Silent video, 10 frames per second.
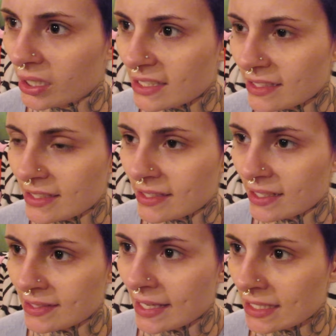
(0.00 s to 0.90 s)
It says, a
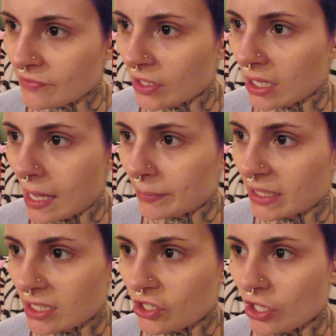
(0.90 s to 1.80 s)
successful
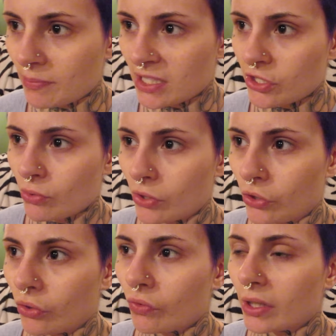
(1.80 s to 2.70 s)
lobbyist jumps into a
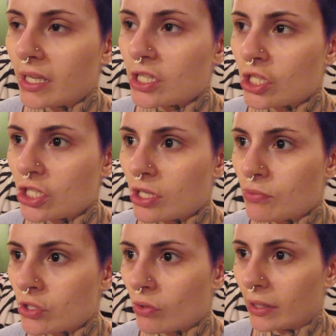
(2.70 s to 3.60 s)
new
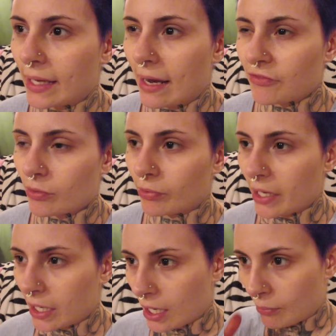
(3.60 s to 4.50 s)
relationship shortly after
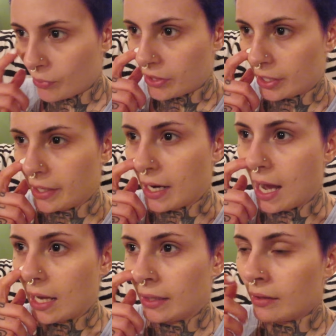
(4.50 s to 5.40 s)
breaking up with her
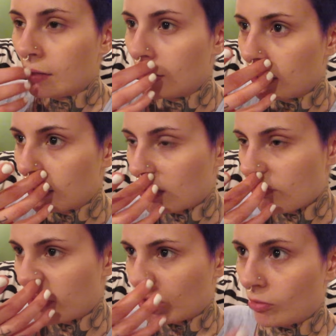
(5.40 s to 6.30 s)
non-committal
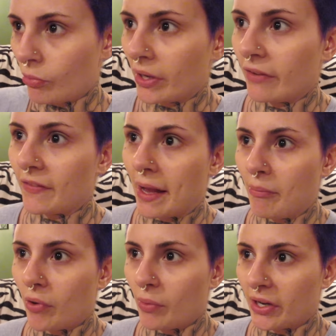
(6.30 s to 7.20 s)
committal
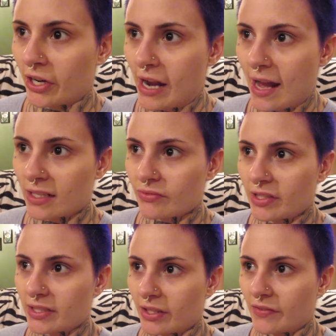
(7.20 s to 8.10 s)
boyfriend, but when her ex
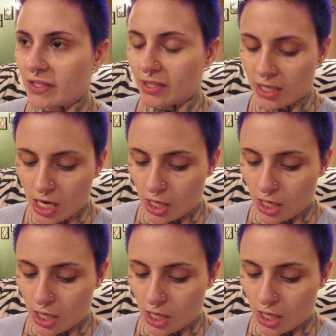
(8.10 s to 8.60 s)
resurfaces,